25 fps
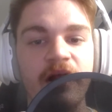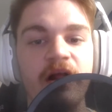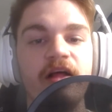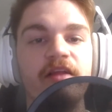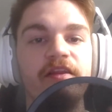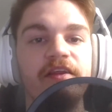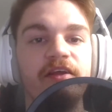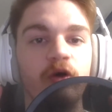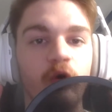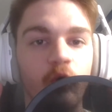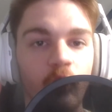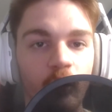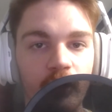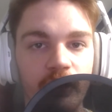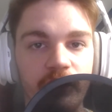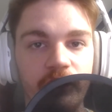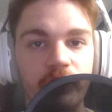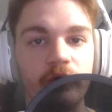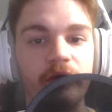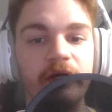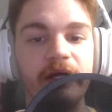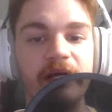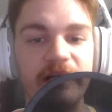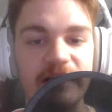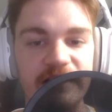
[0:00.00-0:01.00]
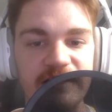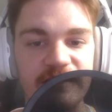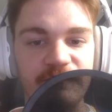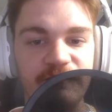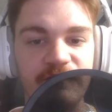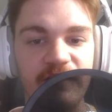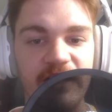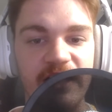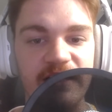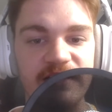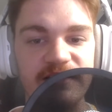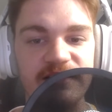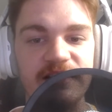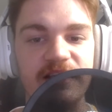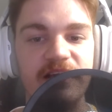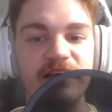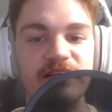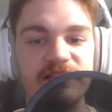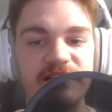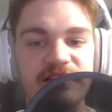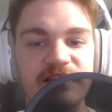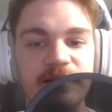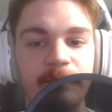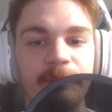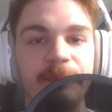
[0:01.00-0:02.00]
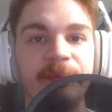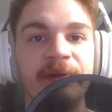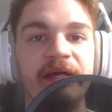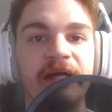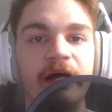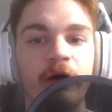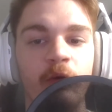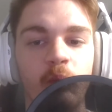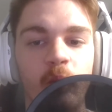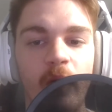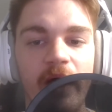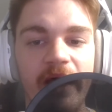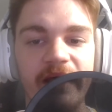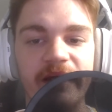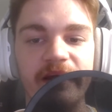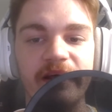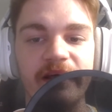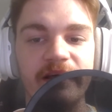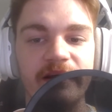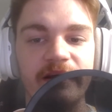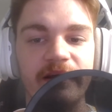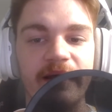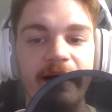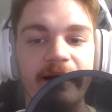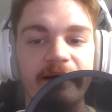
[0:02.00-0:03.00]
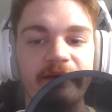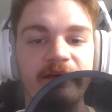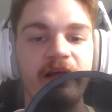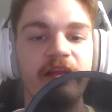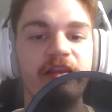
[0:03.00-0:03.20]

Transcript: The audio interface is simply a way to connect